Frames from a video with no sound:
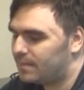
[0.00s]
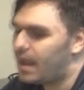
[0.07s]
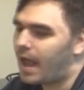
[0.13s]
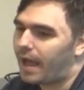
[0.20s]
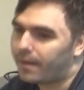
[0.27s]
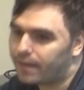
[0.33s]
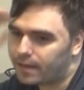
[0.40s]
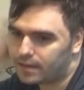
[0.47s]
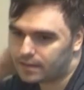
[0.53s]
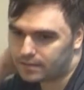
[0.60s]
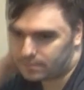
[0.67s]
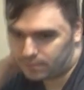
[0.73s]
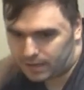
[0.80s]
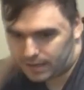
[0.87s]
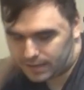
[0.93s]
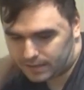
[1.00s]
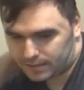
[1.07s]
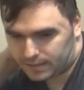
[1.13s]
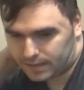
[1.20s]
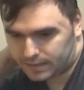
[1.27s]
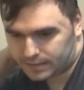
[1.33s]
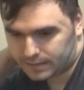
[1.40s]
Yeah,
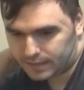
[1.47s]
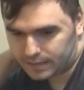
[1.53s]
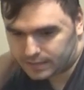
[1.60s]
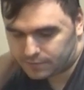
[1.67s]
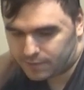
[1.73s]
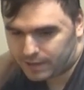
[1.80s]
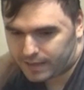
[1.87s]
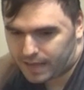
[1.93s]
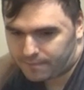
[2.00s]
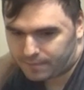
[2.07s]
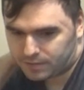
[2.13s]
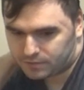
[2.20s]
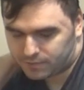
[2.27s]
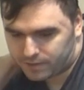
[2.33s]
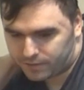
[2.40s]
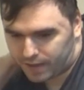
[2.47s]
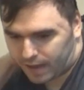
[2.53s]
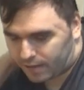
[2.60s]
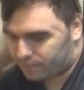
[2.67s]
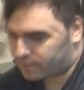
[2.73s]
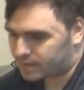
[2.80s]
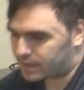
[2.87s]
it's what happens when you
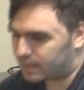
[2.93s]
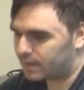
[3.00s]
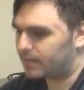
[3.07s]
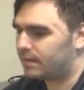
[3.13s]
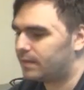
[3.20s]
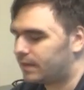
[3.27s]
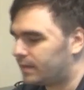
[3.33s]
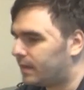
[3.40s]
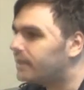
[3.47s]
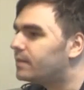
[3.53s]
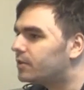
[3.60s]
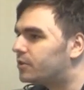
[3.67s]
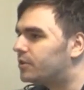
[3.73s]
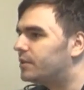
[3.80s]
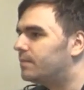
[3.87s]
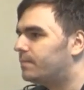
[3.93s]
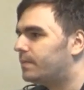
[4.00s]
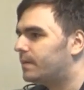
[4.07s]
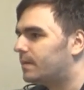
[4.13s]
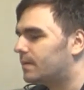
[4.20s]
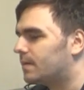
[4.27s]
have a dictatorship.